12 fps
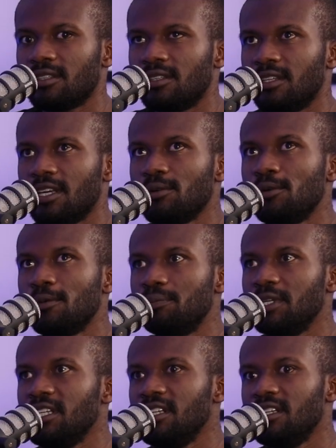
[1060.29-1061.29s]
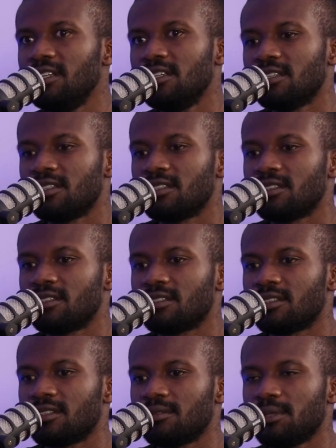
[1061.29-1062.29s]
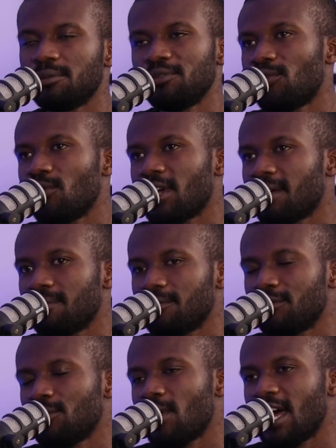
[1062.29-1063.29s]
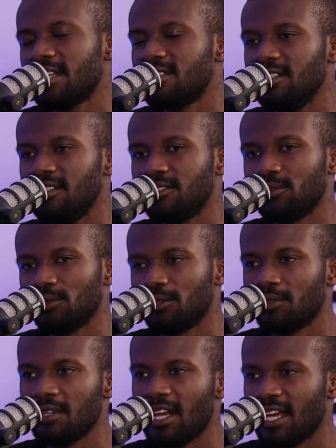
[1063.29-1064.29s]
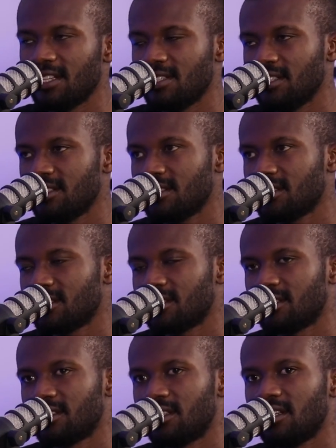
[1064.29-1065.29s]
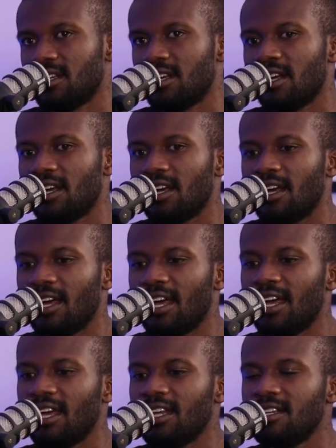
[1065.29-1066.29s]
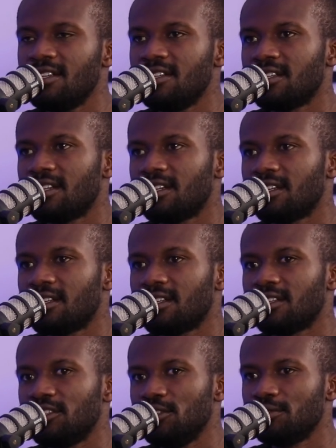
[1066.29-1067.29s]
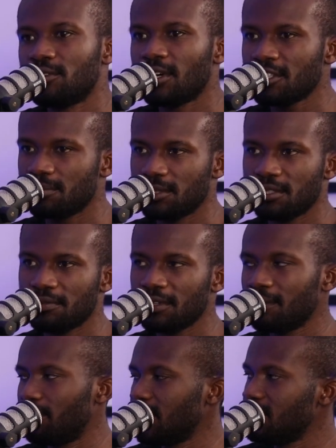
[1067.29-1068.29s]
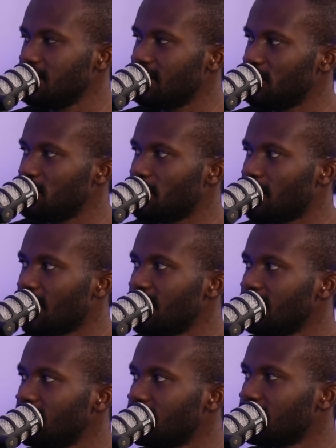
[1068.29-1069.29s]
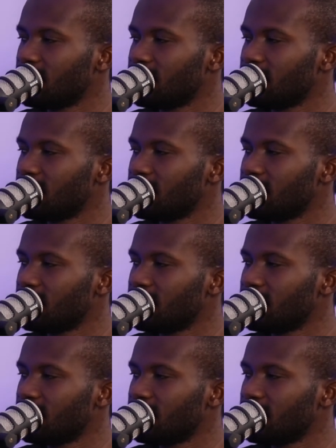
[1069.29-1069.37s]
there will be maybe 4 ad sets or 3 ad sets, and you've got a specific budget that you're running.